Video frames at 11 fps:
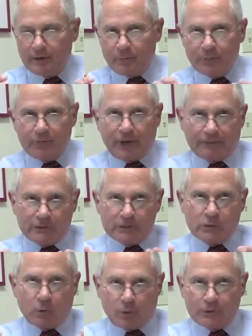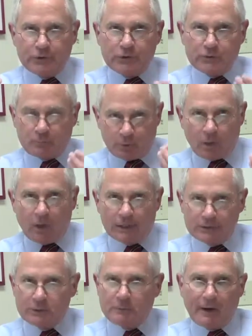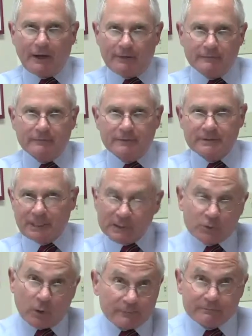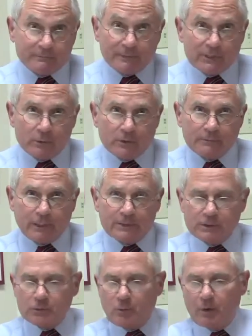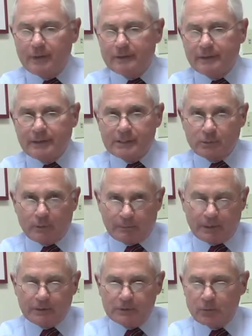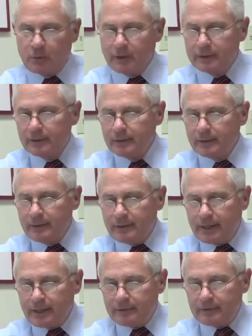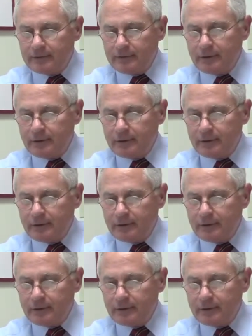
we've got this gorgeous broad smile, because that's what patients want and that's what parents want. And you